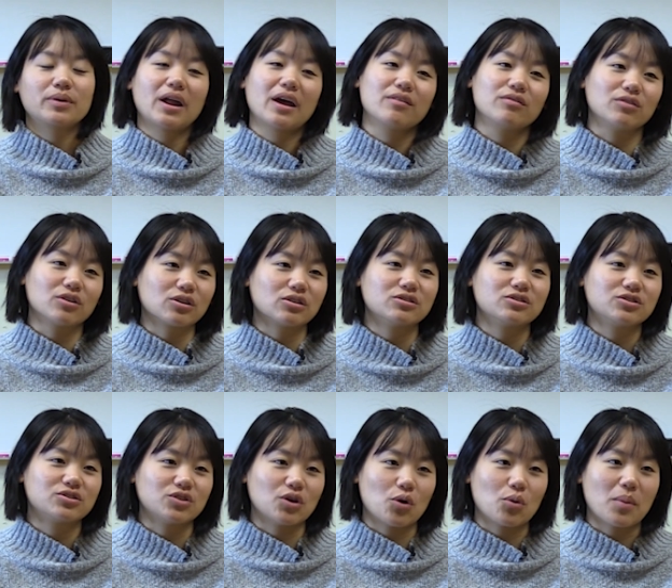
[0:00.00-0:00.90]
But I've learned
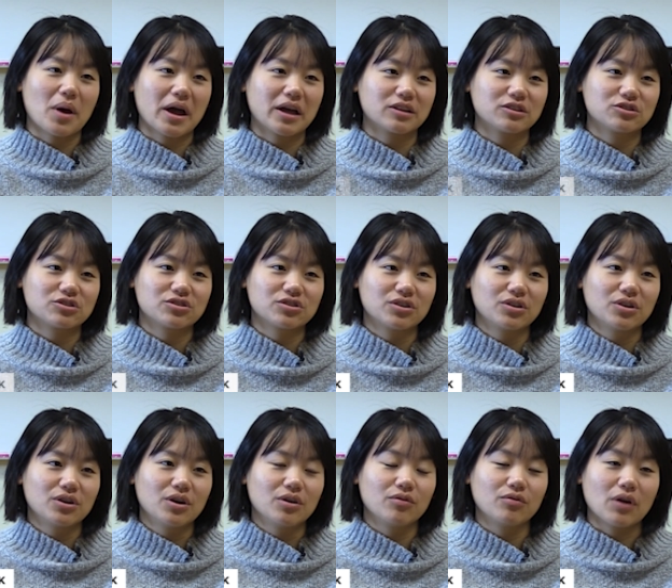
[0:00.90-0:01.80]
so much
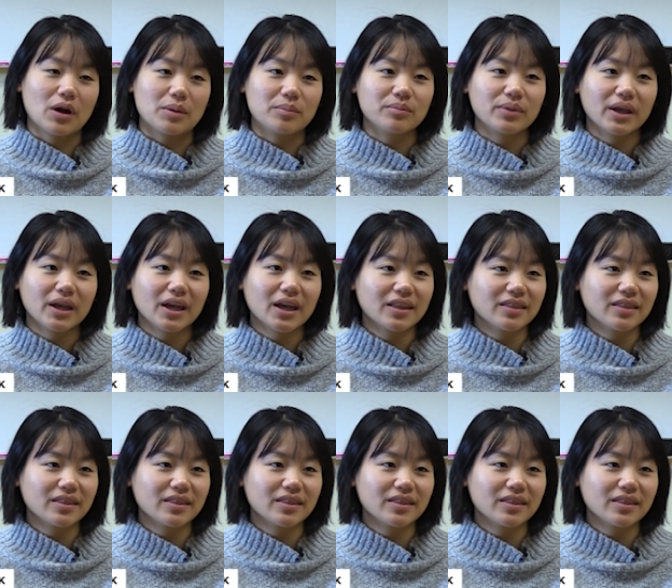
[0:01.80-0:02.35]
from being